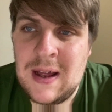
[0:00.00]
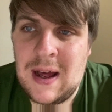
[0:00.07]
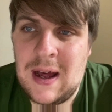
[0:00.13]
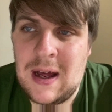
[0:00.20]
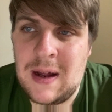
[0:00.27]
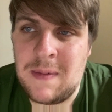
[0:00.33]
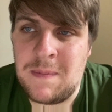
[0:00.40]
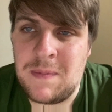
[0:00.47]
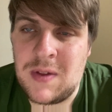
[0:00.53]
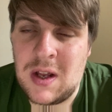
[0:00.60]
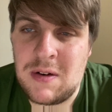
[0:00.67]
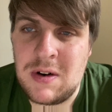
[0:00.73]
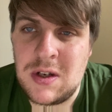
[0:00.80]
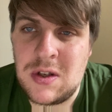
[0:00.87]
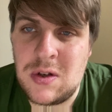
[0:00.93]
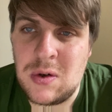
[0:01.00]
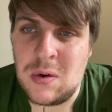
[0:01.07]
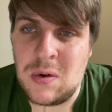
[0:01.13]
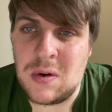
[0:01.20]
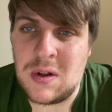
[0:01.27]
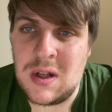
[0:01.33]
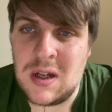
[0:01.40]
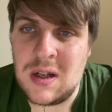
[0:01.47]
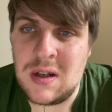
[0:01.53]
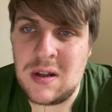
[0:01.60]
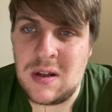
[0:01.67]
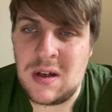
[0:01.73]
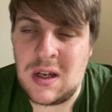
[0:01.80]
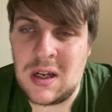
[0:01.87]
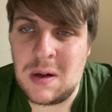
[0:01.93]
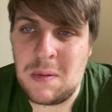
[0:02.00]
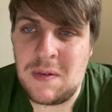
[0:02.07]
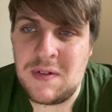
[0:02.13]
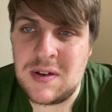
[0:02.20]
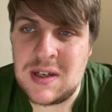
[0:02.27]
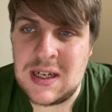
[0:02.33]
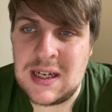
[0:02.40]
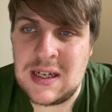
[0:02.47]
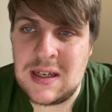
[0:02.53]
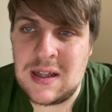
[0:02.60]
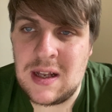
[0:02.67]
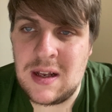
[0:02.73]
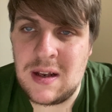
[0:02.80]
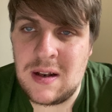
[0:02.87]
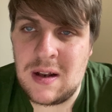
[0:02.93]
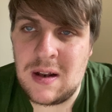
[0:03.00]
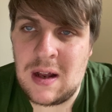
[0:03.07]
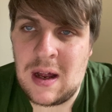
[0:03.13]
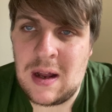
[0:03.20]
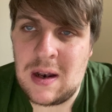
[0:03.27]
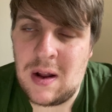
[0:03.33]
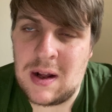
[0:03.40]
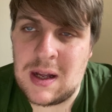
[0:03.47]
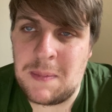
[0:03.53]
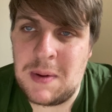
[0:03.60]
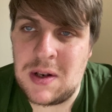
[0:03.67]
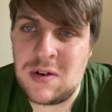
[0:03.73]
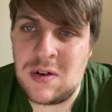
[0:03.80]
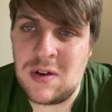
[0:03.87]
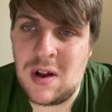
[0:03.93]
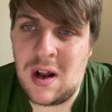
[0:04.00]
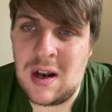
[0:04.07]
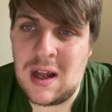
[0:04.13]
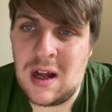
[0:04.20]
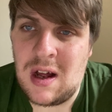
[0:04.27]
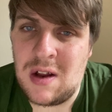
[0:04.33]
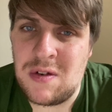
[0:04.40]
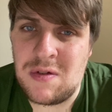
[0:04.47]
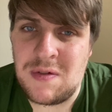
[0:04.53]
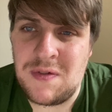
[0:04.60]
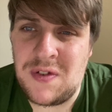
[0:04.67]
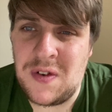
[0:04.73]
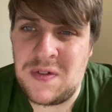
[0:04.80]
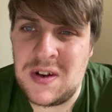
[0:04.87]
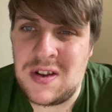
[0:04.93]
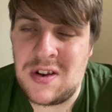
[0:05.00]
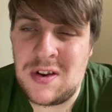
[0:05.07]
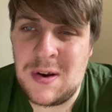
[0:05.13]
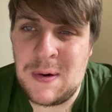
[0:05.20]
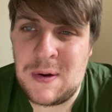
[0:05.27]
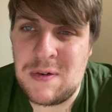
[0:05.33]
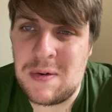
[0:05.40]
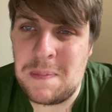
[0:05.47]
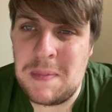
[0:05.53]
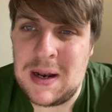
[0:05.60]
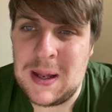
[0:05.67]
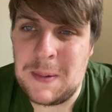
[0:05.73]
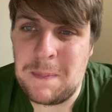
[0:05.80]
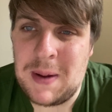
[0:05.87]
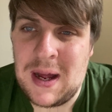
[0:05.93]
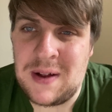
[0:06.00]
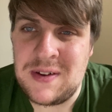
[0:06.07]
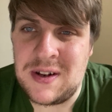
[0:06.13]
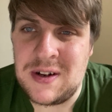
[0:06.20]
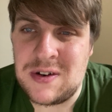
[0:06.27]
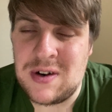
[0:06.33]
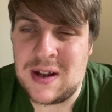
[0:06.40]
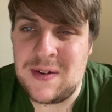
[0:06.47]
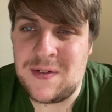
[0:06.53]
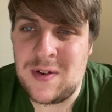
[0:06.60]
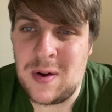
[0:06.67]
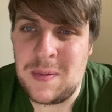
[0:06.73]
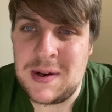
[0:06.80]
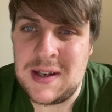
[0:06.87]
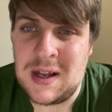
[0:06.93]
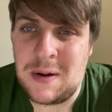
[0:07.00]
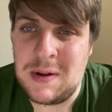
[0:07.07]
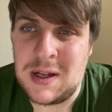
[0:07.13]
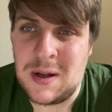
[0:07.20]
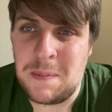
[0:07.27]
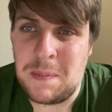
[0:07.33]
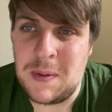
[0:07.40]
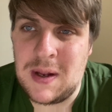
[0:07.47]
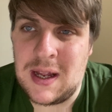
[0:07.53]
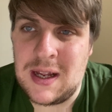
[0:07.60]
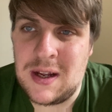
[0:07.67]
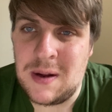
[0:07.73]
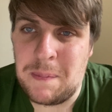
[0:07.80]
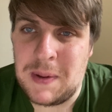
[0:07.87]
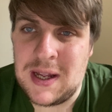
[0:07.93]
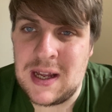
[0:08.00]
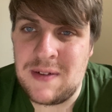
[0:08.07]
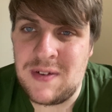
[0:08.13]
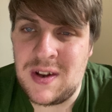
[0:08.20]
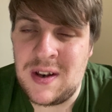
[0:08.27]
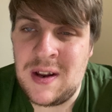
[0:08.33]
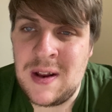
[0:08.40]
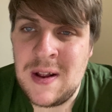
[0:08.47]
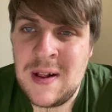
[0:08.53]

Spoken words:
There is talk that, you know, obviously, like I mentioned earlier, 150 to 200 million pound in the transfer window he could be given.